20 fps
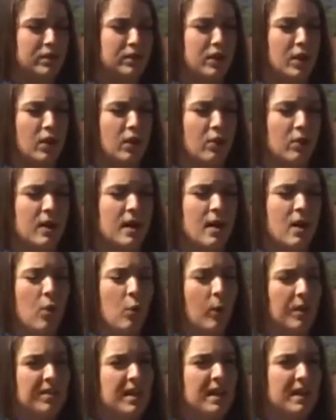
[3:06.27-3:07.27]
know
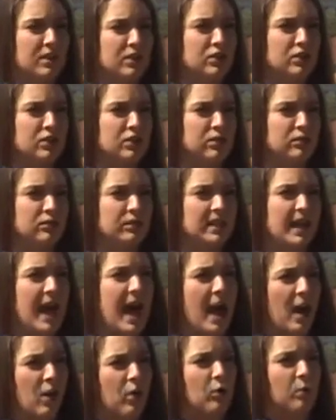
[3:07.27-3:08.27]
what they can do to
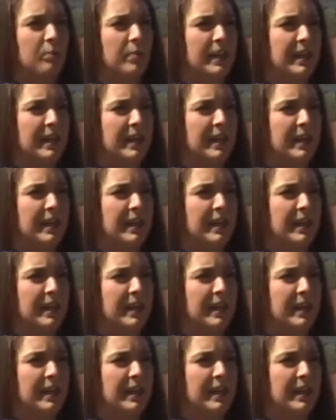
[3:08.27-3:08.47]
help.